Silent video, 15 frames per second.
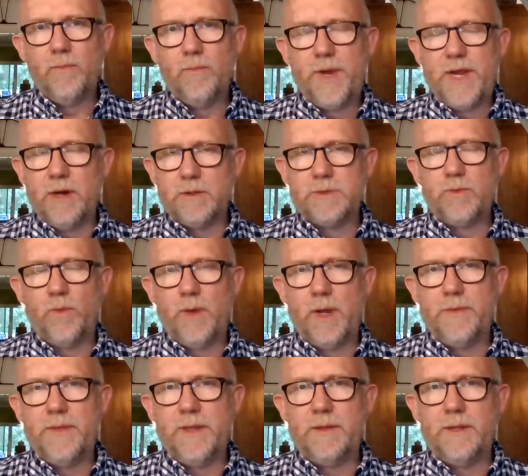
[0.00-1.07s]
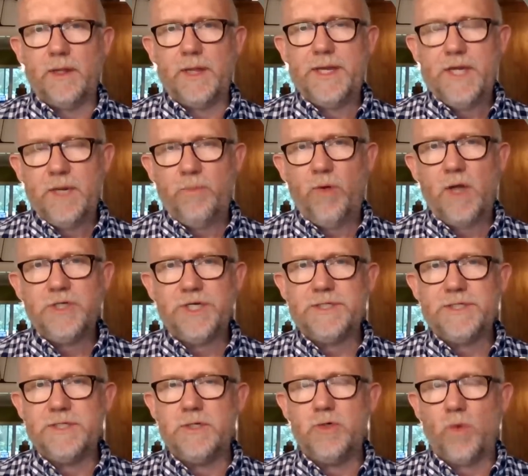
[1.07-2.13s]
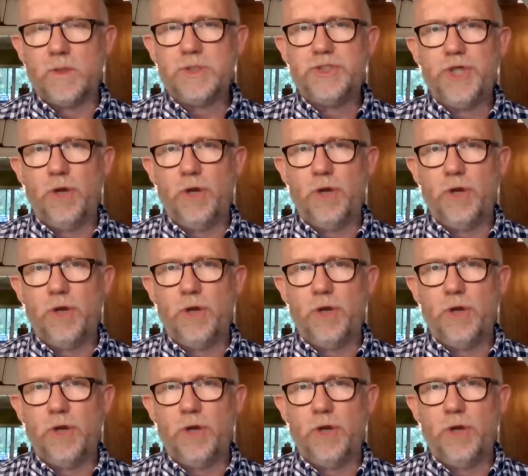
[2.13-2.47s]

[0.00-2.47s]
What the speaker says: The Lincoln Project has endorsed